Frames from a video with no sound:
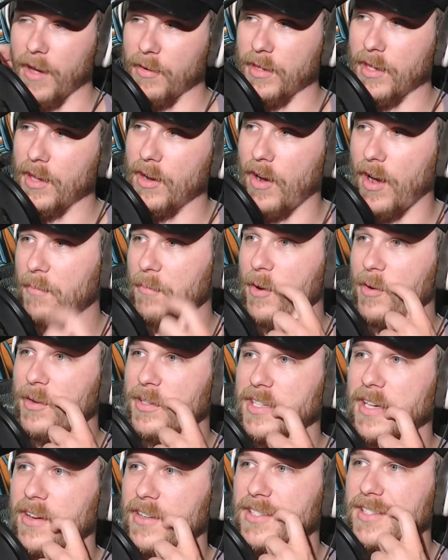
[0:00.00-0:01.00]
Yeah, I'm always
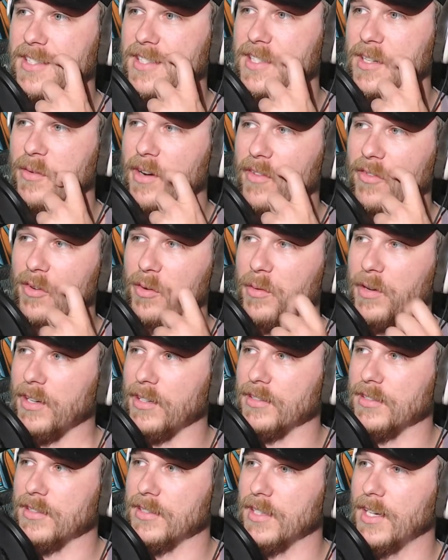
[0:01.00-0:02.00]
curious to see what everyone
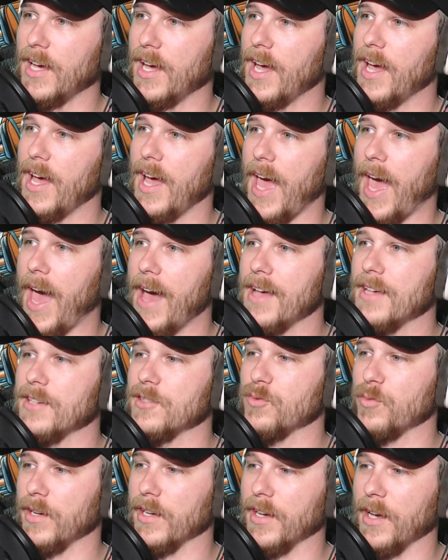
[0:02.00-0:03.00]
else has
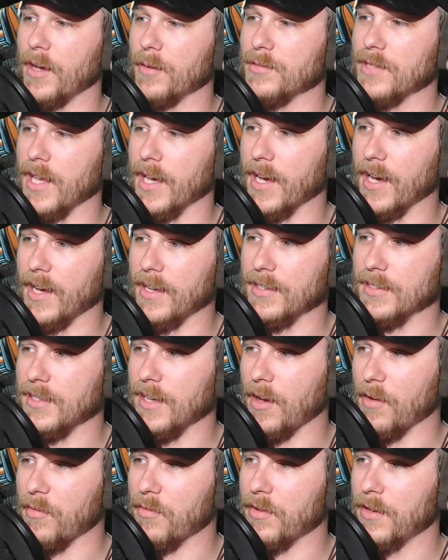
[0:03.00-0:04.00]
when it comes to that kind of
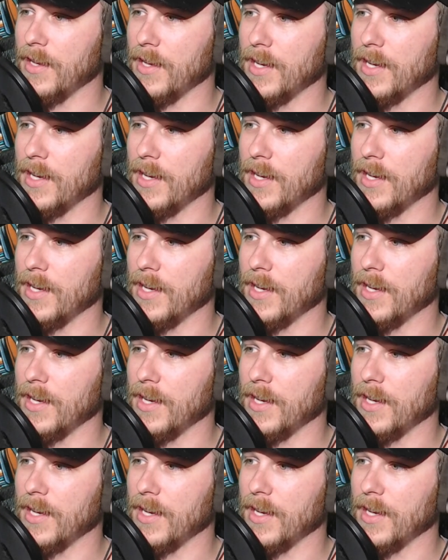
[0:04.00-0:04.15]
stuff.